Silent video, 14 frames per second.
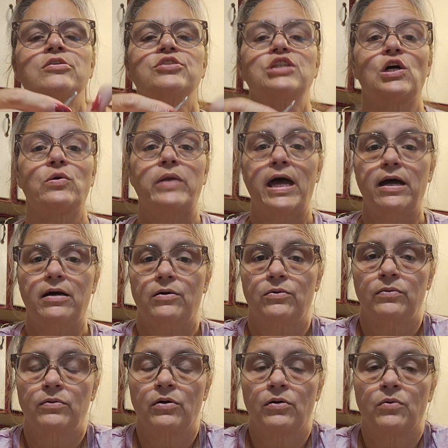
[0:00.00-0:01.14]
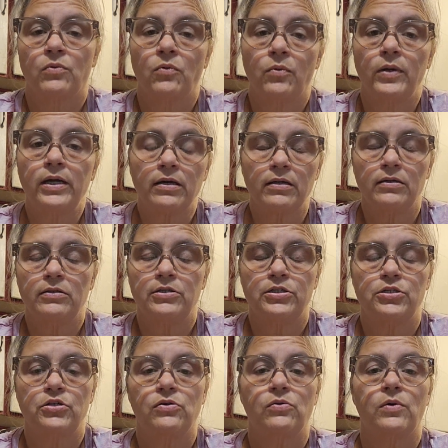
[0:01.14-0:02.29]
So now we are going to
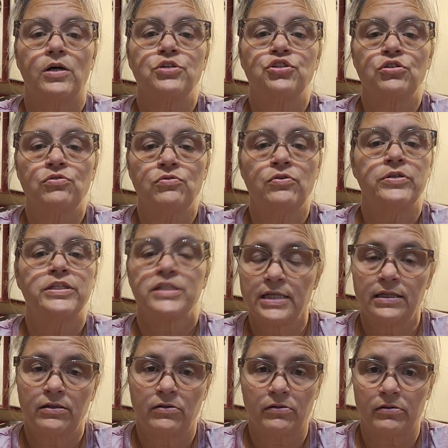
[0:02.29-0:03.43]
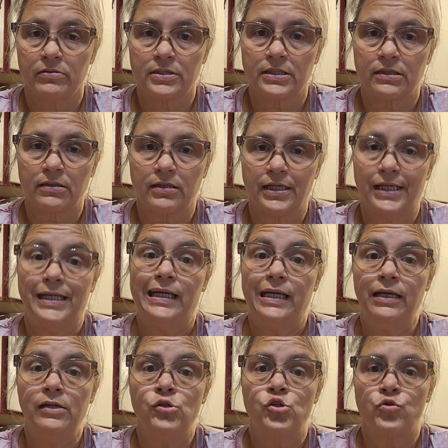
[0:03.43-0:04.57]
do 2 singles in
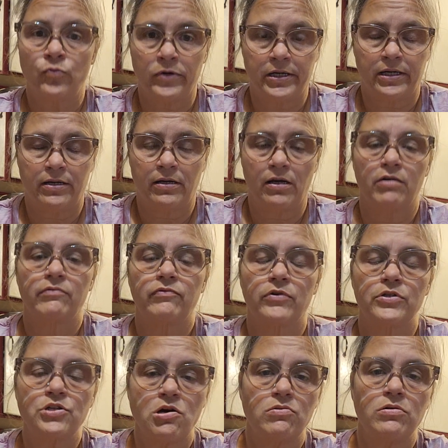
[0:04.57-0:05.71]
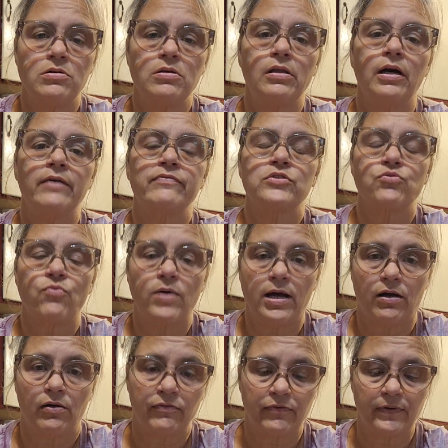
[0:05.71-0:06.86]
each one for a total of
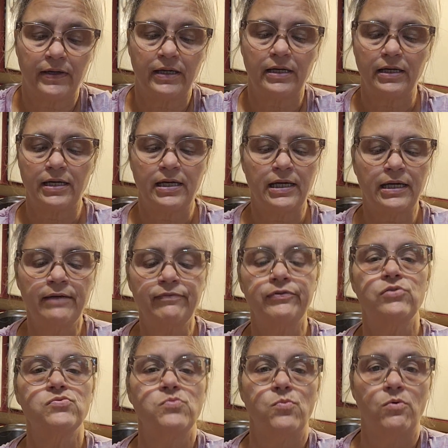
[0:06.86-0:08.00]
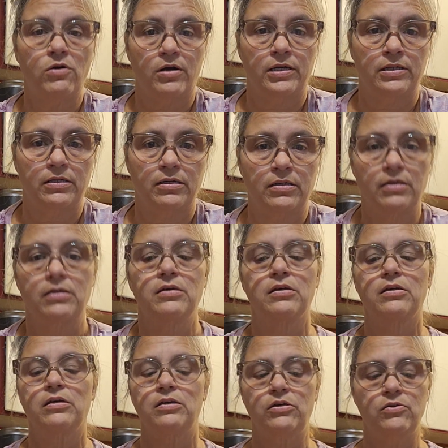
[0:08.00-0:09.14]
12. If you want,
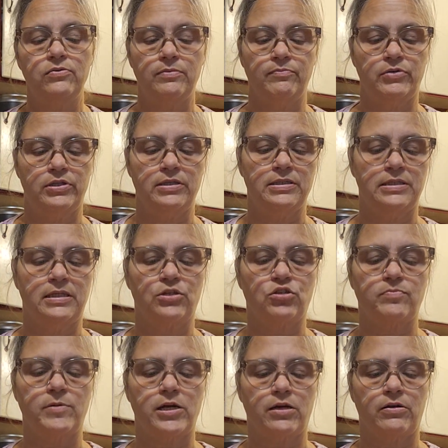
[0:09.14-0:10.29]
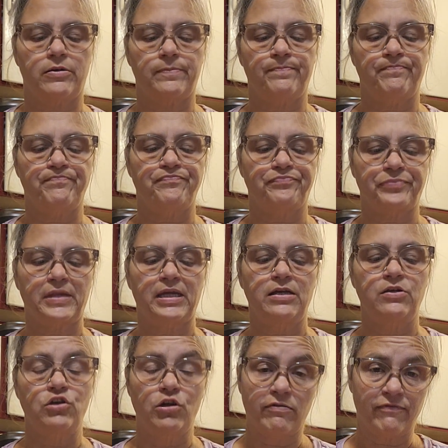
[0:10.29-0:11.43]
you can put the stitch marker
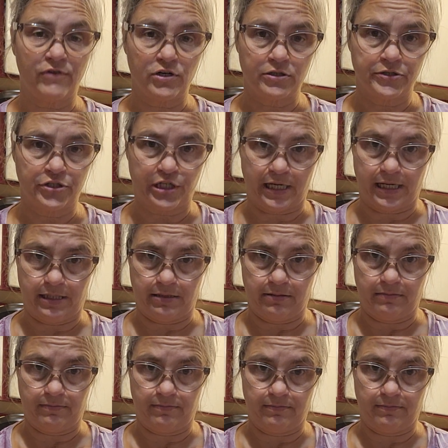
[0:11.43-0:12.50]
in your first chain